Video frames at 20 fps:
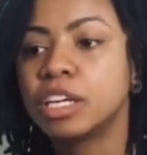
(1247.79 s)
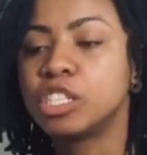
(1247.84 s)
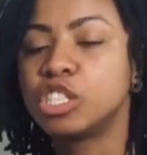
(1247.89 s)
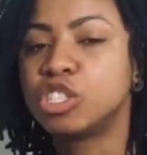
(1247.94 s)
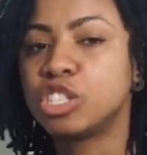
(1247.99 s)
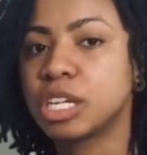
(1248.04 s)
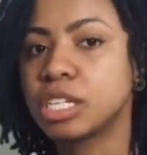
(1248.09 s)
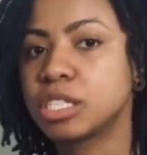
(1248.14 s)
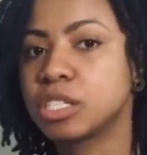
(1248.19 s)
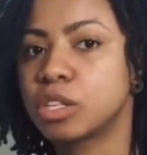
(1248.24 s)

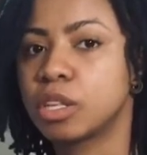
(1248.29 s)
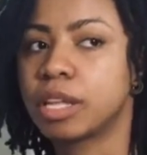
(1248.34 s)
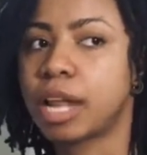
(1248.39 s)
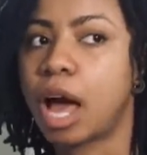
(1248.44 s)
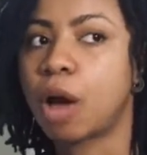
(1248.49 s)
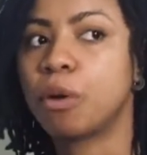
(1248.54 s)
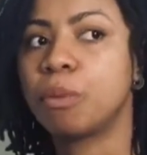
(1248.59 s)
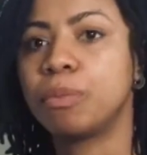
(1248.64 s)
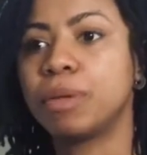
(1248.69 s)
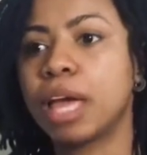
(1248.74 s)
just so that
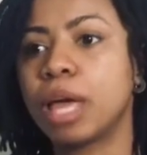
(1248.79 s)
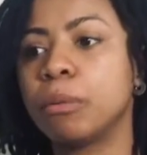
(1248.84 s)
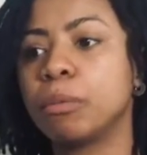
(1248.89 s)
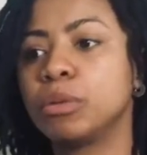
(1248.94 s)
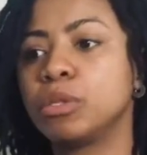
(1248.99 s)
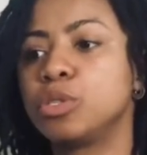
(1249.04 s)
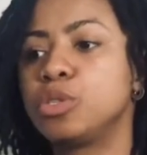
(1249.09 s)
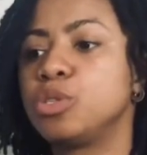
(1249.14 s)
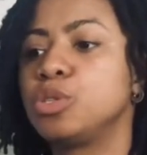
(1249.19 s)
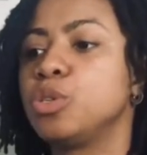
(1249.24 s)
I would be
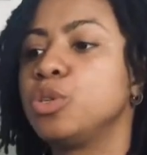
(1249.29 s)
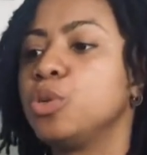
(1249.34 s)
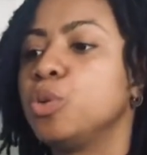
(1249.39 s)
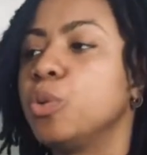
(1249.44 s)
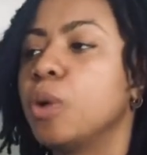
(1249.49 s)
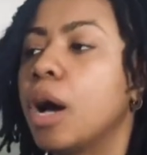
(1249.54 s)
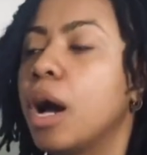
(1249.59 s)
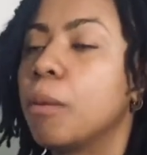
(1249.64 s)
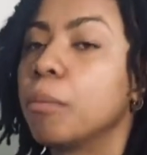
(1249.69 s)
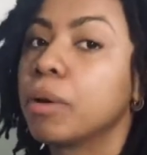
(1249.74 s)
able
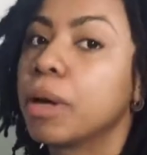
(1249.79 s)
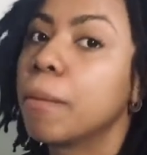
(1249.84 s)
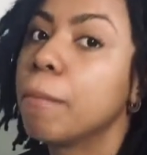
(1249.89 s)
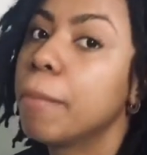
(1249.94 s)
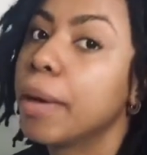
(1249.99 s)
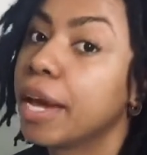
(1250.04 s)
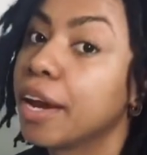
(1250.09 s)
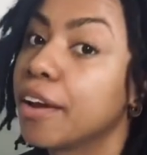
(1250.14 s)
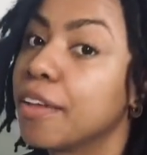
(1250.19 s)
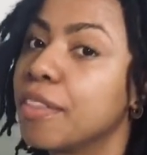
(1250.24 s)
to
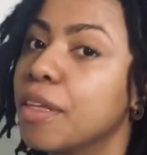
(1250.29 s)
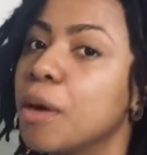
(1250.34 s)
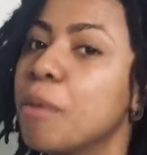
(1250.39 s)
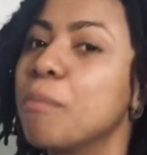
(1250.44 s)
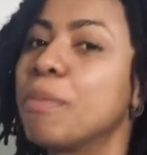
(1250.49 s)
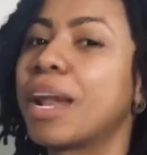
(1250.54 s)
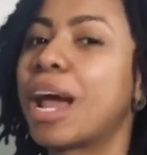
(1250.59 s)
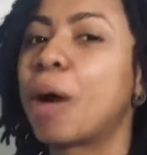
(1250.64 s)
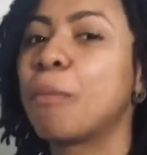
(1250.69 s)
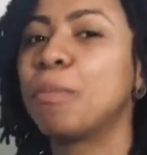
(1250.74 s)
compare them,
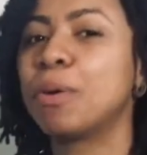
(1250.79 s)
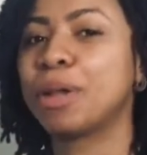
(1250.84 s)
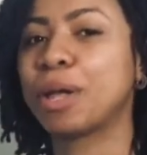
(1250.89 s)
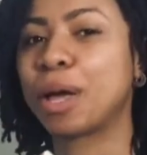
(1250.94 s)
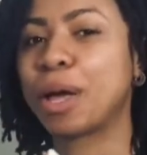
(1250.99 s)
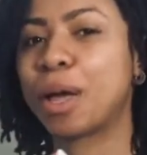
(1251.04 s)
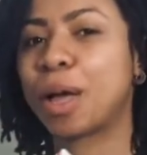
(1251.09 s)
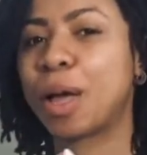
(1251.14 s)
but I'll put a